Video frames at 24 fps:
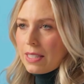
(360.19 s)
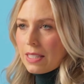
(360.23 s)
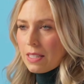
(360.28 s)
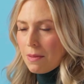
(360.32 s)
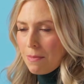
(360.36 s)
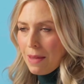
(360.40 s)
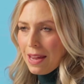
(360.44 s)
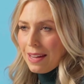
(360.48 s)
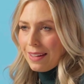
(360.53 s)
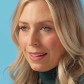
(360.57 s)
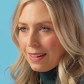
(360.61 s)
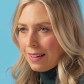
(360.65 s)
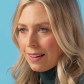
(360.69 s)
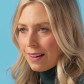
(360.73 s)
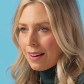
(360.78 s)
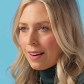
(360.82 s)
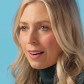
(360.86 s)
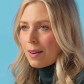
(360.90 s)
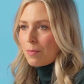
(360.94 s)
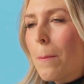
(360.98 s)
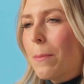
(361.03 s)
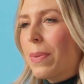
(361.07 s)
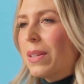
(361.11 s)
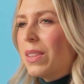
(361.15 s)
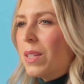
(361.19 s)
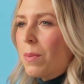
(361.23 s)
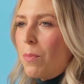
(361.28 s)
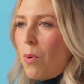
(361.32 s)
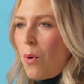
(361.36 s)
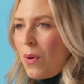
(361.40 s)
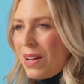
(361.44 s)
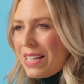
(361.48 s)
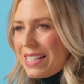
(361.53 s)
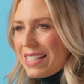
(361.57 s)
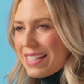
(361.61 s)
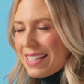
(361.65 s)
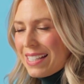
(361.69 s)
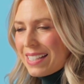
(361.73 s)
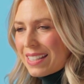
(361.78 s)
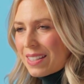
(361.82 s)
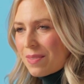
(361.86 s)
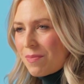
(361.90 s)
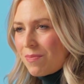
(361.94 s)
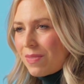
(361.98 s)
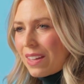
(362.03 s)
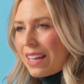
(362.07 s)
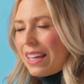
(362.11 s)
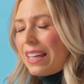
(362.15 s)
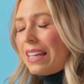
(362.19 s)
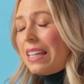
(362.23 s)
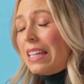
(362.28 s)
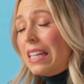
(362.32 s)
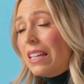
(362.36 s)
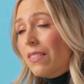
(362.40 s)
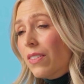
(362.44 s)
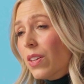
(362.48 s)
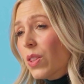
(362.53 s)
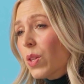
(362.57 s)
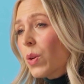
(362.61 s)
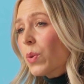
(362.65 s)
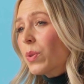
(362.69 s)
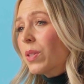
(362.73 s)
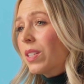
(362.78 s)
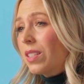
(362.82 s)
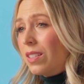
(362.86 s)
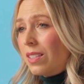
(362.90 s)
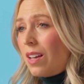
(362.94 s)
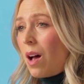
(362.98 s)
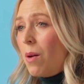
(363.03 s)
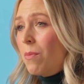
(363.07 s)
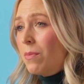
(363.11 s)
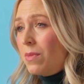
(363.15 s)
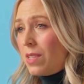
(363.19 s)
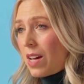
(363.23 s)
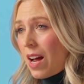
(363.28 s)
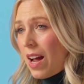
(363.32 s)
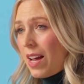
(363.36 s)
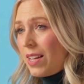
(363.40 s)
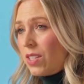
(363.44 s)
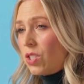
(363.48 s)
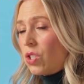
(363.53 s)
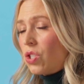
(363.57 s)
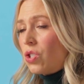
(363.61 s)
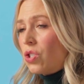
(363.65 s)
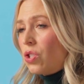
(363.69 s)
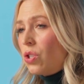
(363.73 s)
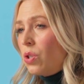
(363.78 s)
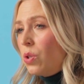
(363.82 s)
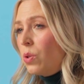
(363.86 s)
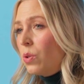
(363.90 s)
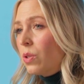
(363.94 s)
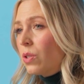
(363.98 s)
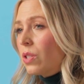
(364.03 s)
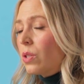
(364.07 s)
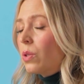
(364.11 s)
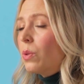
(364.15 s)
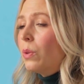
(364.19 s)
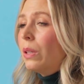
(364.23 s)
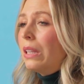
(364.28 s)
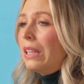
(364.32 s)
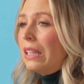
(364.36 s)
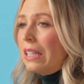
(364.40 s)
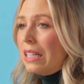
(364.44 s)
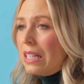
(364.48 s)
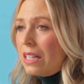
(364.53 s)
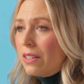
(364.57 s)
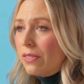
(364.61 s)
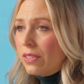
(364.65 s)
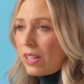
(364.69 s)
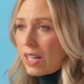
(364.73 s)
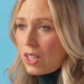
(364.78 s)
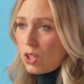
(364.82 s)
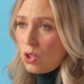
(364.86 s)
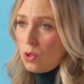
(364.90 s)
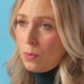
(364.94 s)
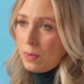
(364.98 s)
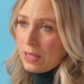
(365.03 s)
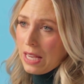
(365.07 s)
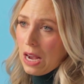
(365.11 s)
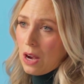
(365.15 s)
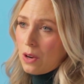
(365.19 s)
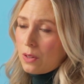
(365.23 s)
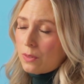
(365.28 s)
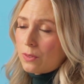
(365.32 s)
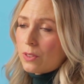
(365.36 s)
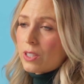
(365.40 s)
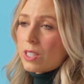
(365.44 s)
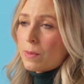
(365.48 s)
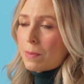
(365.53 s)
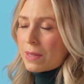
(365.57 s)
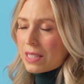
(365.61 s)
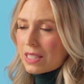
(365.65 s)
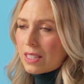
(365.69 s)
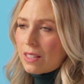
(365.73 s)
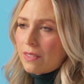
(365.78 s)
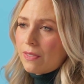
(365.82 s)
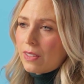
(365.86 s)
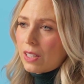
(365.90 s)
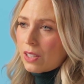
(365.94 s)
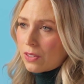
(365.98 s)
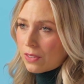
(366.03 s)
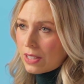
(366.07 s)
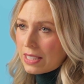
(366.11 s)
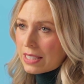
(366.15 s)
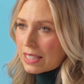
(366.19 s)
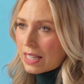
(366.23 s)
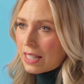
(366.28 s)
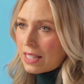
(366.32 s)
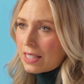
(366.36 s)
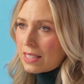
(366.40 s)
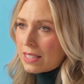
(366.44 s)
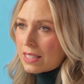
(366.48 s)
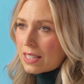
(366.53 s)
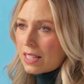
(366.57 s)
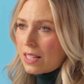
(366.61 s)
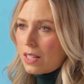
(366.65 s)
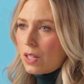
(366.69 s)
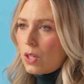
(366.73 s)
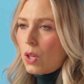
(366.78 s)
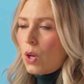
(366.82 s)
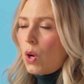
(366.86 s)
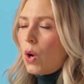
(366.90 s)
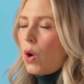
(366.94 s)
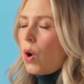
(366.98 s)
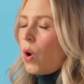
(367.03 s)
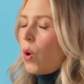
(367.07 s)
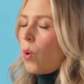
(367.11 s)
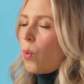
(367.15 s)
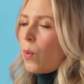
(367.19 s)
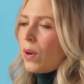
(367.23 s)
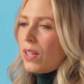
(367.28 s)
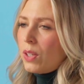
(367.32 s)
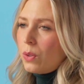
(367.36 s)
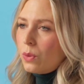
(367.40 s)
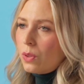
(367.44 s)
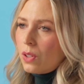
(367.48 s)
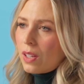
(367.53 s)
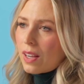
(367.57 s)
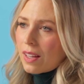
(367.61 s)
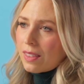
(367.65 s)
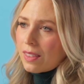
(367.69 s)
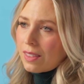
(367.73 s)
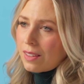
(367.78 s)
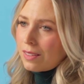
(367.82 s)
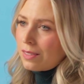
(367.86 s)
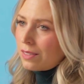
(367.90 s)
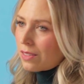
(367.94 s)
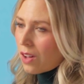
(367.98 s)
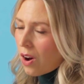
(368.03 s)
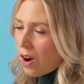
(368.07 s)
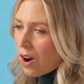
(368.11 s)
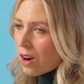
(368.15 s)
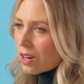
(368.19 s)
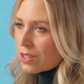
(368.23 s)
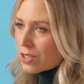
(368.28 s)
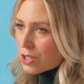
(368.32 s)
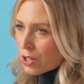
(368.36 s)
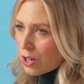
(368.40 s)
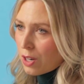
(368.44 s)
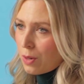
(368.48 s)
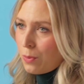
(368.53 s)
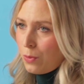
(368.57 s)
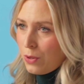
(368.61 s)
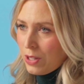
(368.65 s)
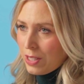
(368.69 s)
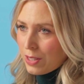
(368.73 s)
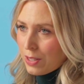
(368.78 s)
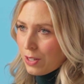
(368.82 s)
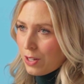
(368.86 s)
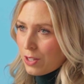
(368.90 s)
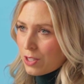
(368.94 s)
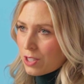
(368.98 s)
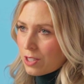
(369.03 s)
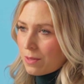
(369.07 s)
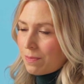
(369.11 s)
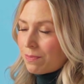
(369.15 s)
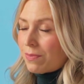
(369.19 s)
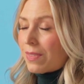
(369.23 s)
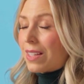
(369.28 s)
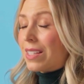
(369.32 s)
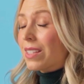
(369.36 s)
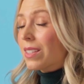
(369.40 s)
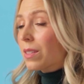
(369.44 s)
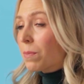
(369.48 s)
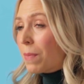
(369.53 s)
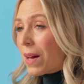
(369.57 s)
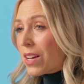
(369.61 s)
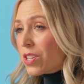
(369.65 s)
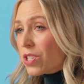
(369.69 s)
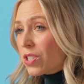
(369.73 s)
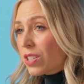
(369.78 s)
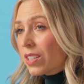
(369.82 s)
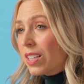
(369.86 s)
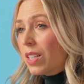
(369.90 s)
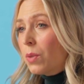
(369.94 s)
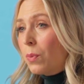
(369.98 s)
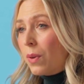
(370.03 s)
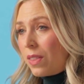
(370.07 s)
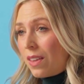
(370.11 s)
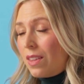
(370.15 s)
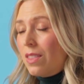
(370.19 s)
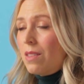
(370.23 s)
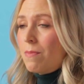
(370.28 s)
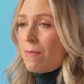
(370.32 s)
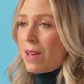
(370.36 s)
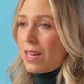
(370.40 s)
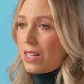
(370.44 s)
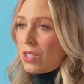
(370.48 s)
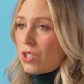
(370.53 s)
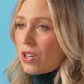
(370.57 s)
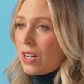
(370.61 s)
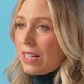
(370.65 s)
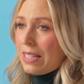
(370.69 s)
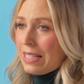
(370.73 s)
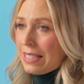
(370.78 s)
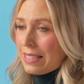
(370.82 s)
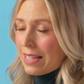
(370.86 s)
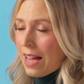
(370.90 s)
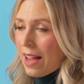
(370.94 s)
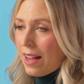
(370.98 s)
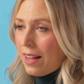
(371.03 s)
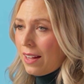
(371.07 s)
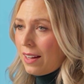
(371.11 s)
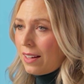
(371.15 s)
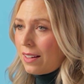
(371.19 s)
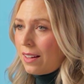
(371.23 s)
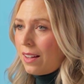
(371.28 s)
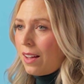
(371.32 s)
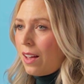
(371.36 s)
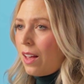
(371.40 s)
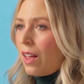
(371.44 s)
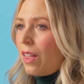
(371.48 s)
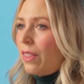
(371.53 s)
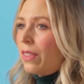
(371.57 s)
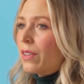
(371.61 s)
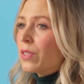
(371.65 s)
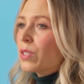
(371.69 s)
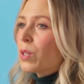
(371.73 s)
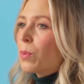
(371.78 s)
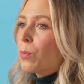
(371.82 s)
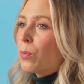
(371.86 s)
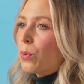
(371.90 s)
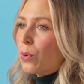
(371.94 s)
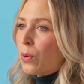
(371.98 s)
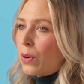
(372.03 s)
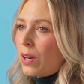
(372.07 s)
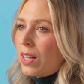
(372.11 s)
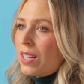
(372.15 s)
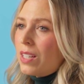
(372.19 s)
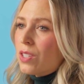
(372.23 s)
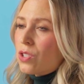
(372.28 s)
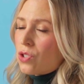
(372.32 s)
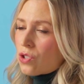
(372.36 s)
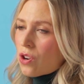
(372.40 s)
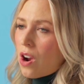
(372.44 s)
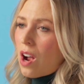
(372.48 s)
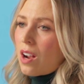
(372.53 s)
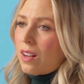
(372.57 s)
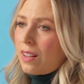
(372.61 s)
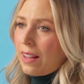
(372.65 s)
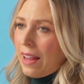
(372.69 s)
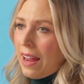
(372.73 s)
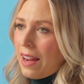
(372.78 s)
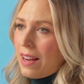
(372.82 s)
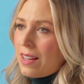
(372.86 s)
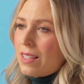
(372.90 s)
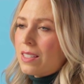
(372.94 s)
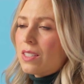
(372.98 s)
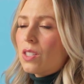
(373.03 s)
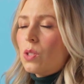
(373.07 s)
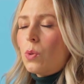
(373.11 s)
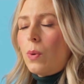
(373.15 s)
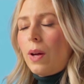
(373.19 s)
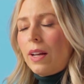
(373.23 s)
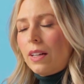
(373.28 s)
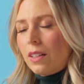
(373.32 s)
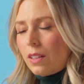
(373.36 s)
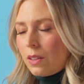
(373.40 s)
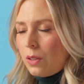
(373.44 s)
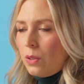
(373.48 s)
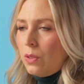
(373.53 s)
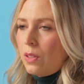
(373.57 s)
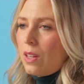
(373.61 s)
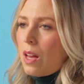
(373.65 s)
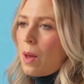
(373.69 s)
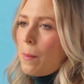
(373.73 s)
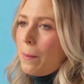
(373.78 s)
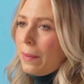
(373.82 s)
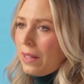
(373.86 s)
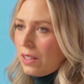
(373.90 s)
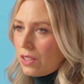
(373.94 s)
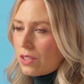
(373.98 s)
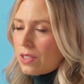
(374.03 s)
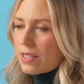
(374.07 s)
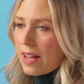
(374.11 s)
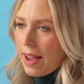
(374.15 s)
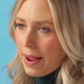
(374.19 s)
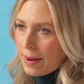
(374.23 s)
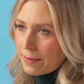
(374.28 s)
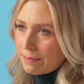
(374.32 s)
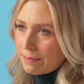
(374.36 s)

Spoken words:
to make here, but the point is, even though some diets choose to leave legumes out for specific reasons, when you look at the long term research, especially within the Mediterranean diet, there's a pretty strong case to include them in your diet.